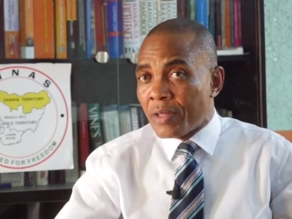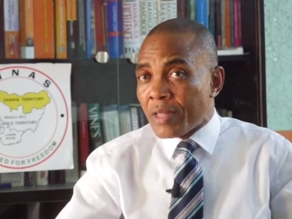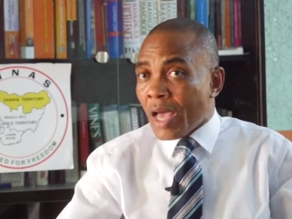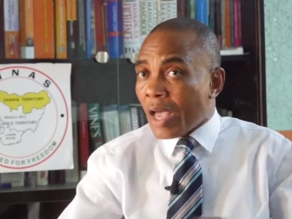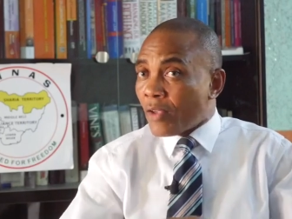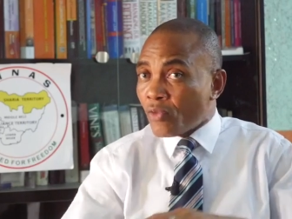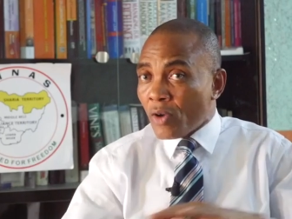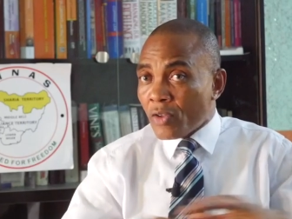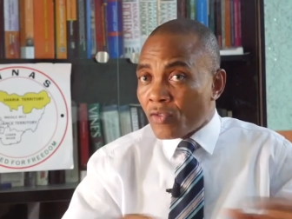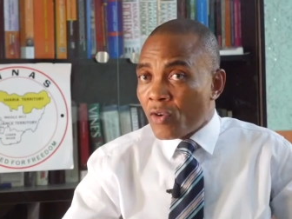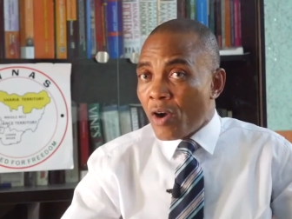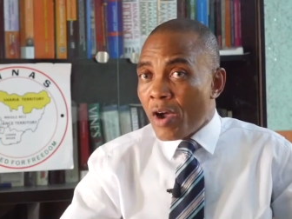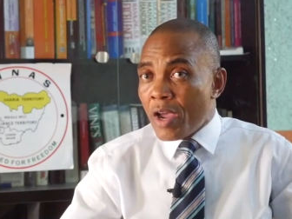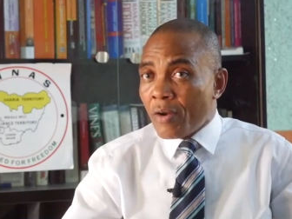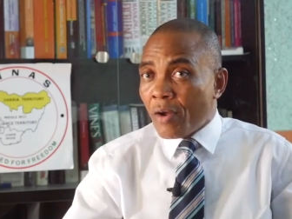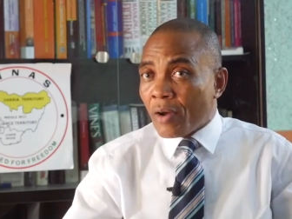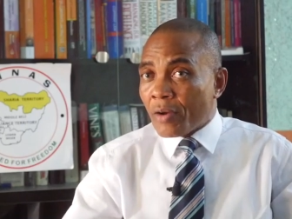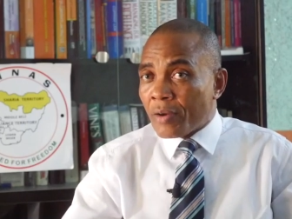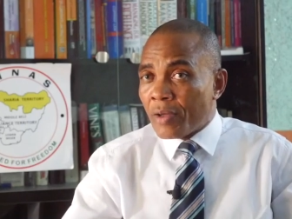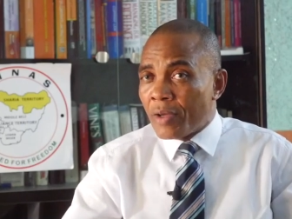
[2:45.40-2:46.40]
That's what's
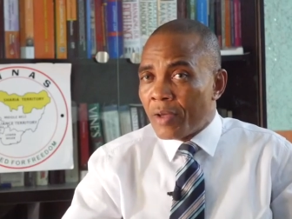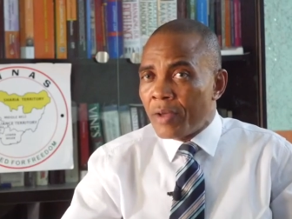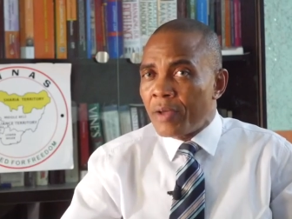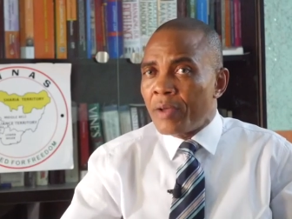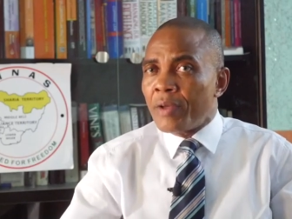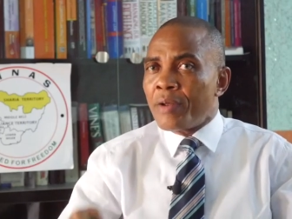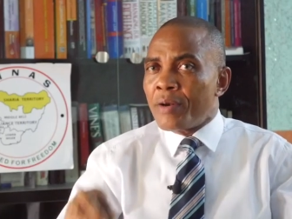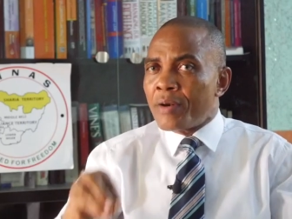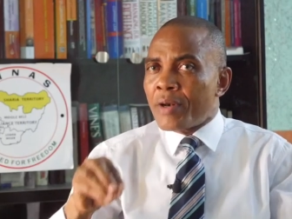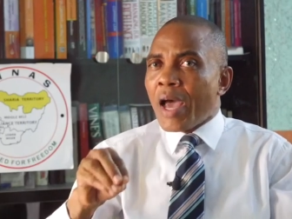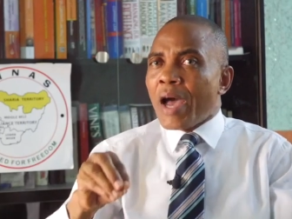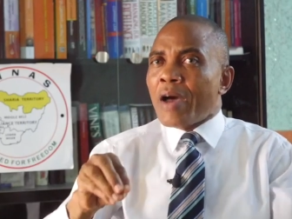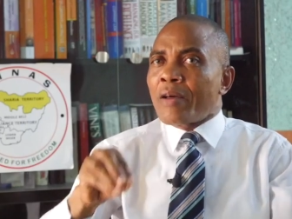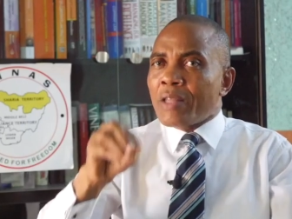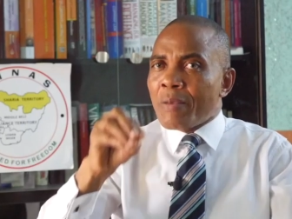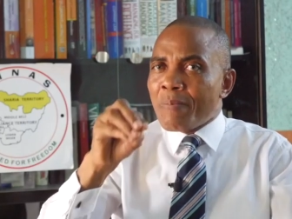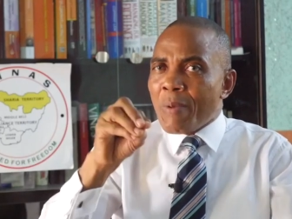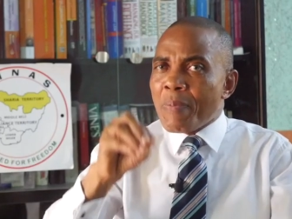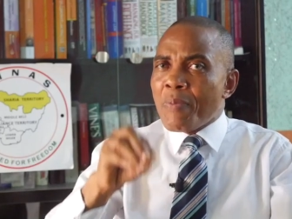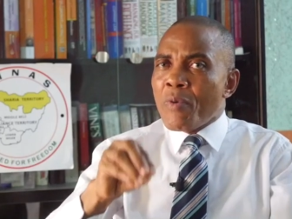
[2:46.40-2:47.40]
going on.
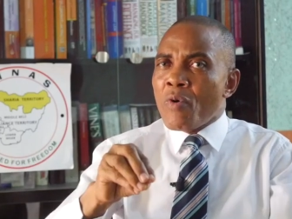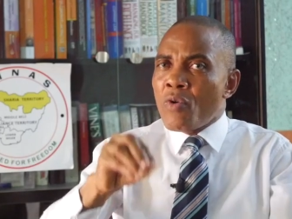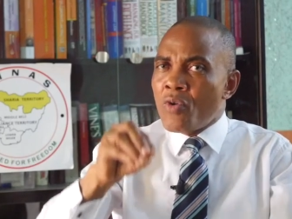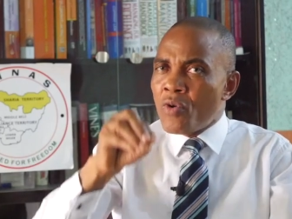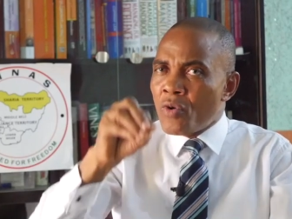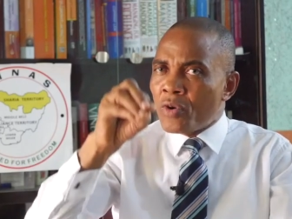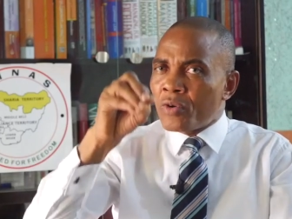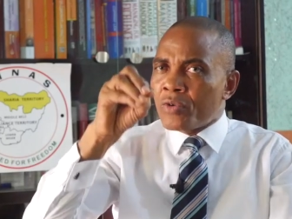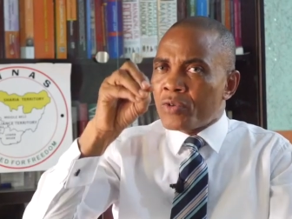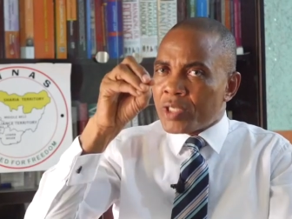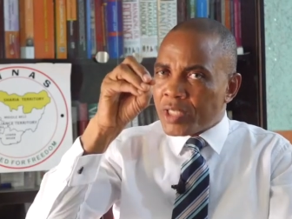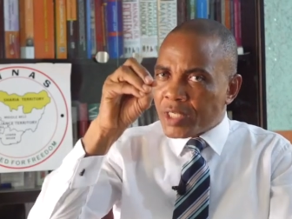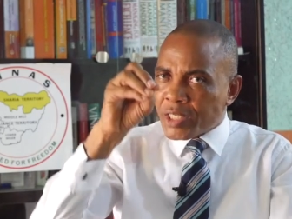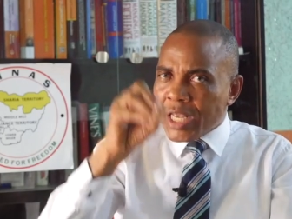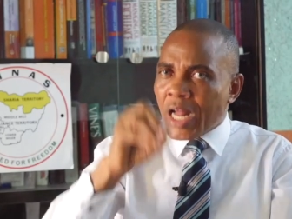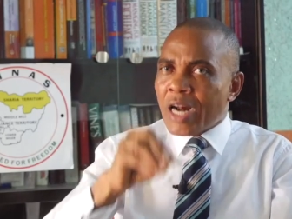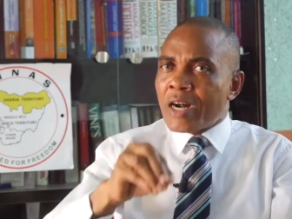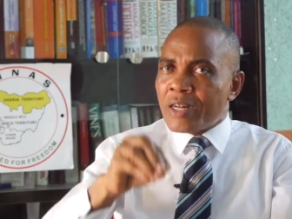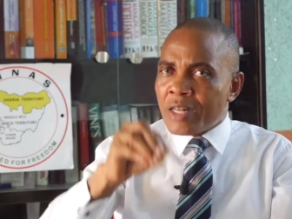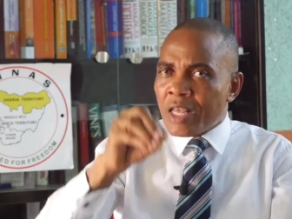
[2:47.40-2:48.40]
Now the people who
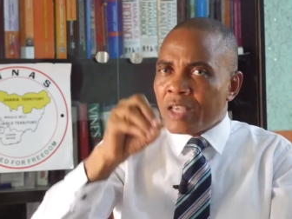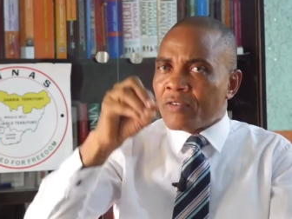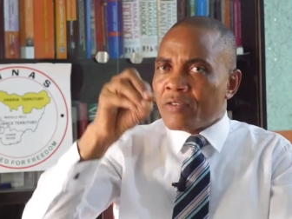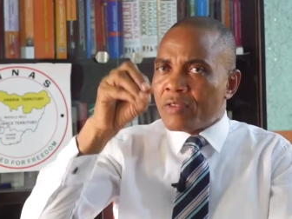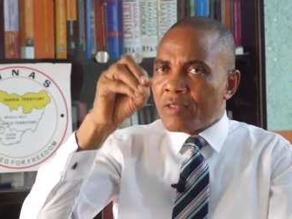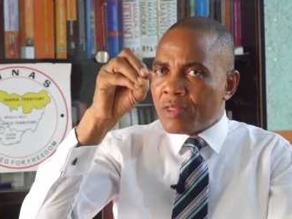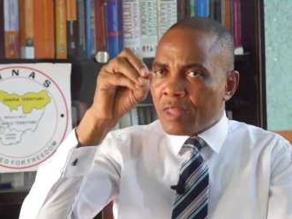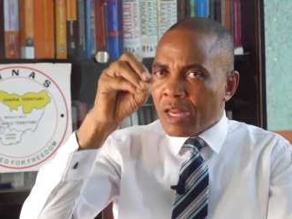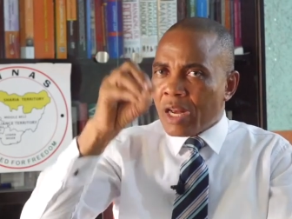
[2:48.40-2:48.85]
sell these